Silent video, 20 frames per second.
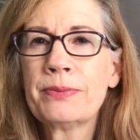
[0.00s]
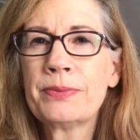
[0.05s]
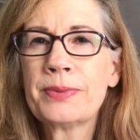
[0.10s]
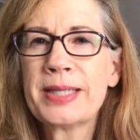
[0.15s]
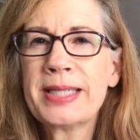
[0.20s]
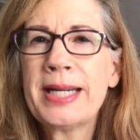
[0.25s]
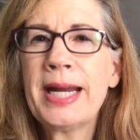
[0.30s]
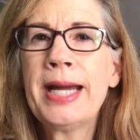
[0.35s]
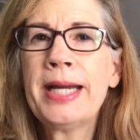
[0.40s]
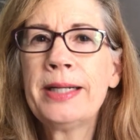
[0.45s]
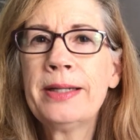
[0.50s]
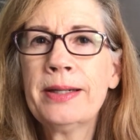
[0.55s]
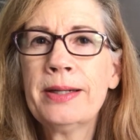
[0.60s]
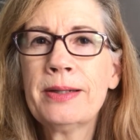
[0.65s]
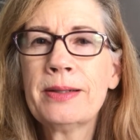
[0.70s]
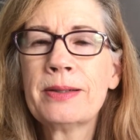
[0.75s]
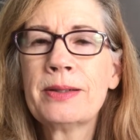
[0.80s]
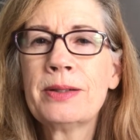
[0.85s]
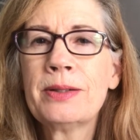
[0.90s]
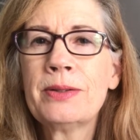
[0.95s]
stagnant,
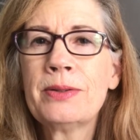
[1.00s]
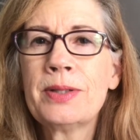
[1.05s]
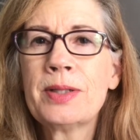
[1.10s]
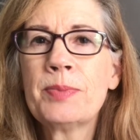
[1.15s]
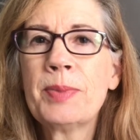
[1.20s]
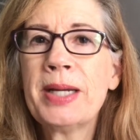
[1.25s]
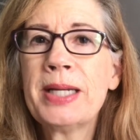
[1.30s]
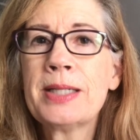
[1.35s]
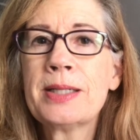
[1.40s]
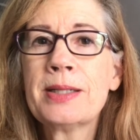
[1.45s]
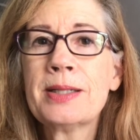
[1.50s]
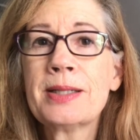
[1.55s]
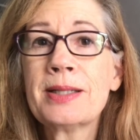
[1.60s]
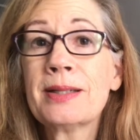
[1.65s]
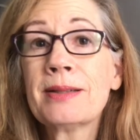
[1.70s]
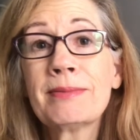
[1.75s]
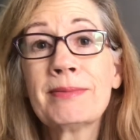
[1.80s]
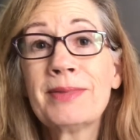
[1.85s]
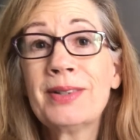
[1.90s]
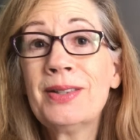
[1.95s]
to spaces
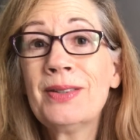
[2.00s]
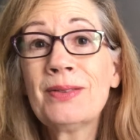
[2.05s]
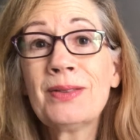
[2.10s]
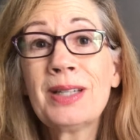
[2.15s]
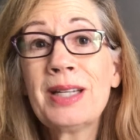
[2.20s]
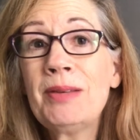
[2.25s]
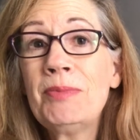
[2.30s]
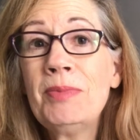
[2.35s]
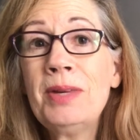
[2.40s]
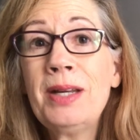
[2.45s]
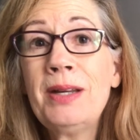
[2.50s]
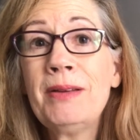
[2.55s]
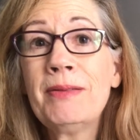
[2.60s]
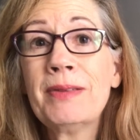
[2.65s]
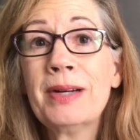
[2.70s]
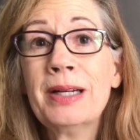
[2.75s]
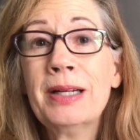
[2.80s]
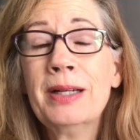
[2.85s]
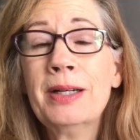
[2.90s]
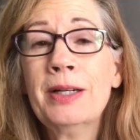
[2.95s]
that, leave me
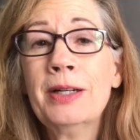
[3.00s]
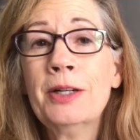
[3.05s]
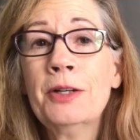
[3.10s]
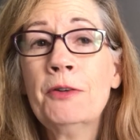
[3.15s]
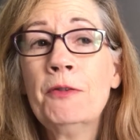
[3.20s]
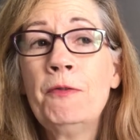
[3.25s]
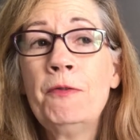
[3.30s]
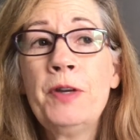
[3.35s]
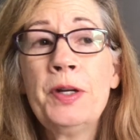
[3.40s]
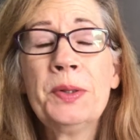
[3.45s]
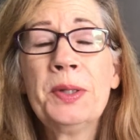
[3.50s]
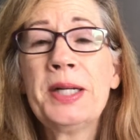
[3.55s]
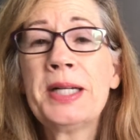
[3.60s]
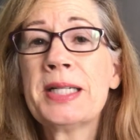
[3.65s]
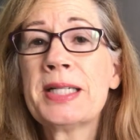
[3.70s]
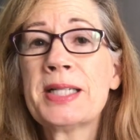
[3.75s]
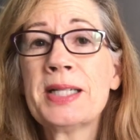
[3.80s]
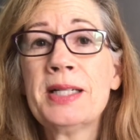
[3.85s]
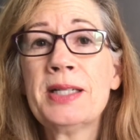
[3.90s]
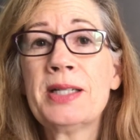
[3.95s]
feeling a
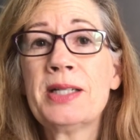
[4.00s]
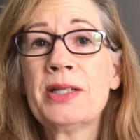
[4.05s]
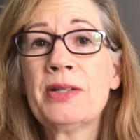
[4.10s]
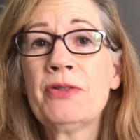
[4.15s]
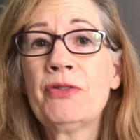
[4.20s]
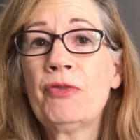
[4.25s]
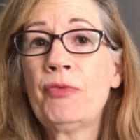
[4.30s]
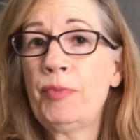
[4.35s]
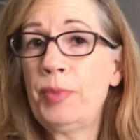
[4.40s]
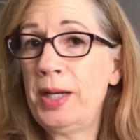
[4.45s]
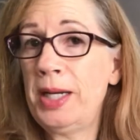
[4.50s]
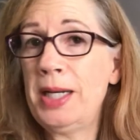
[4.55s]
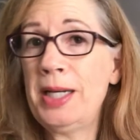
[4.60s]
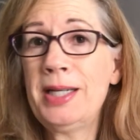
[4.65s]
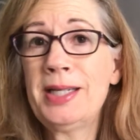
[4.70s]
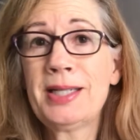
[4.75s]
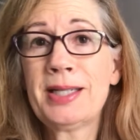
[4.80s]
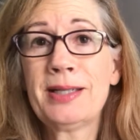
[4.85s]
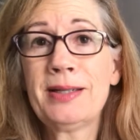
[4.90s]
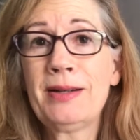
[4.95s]
sense of
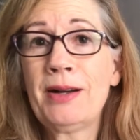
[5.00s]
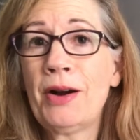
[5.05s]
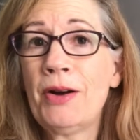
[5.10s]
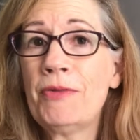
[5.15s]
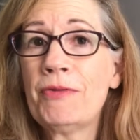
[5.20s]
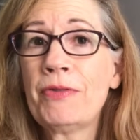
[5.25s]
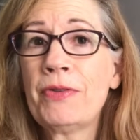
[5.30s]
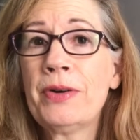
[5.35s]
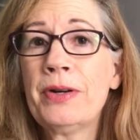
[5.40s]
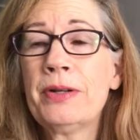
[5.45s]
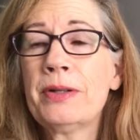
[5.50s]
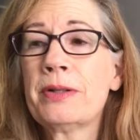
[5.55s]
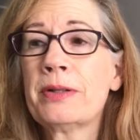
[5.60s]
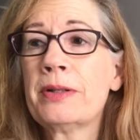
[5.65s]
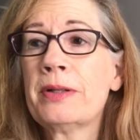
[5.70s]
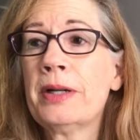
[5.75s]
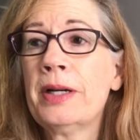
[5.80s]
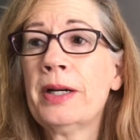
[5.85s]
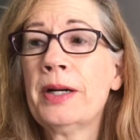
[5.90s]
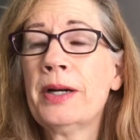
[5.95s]
peace and comfort,